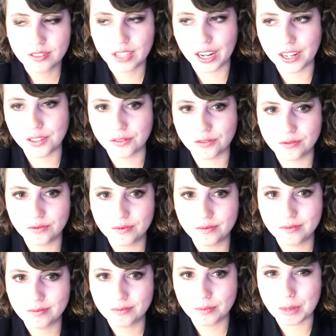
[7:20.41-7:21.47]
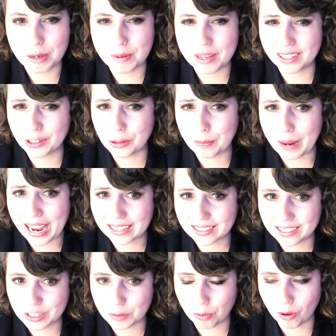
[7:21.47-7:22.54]
kind of maybe a little
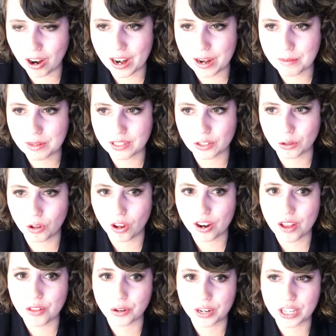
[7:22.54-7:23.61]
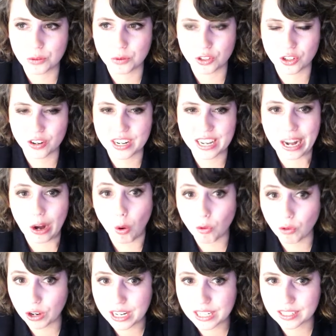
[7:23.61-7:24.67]
past its prime, and so a lot of other kids were starting to get
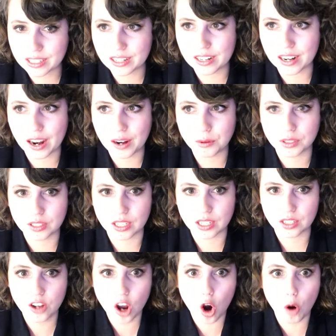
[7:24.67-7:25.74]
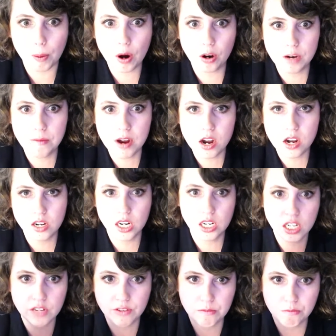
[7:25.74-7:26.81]
over it, and then I was like, no, Pokemon, I
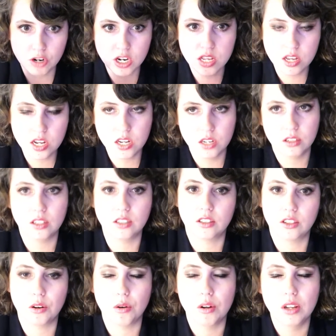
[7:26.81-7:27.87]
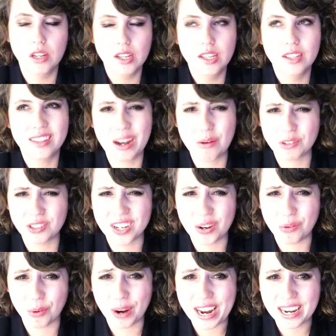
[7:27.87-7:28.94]
live and breathe it, and so that wasn't
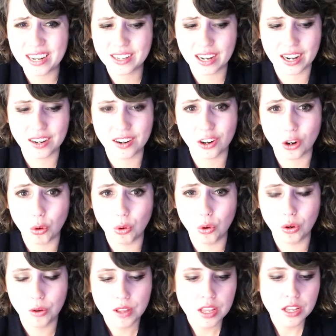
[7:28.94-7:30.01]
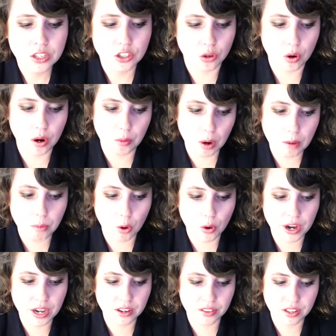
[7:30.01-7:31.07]
great, kind of uncool. So at one
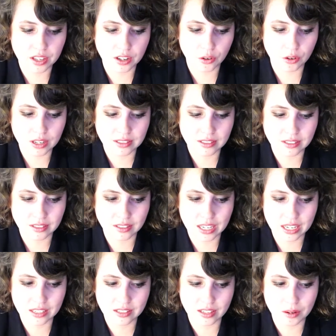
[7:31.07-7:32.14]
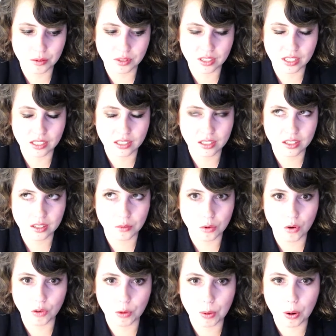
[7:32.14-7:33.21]
point, I think in grade 6, I was like, yeah, I'm
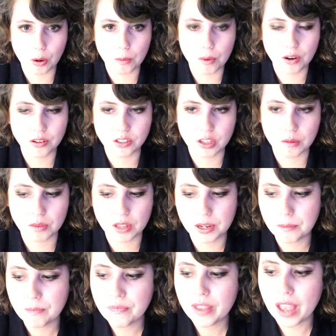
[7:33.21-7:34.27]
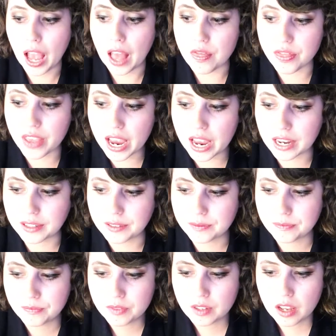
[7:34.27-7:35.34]
over Pokemon or something, and
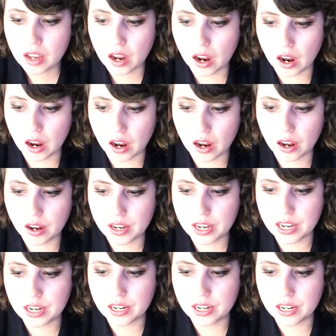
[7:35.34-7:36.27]
then so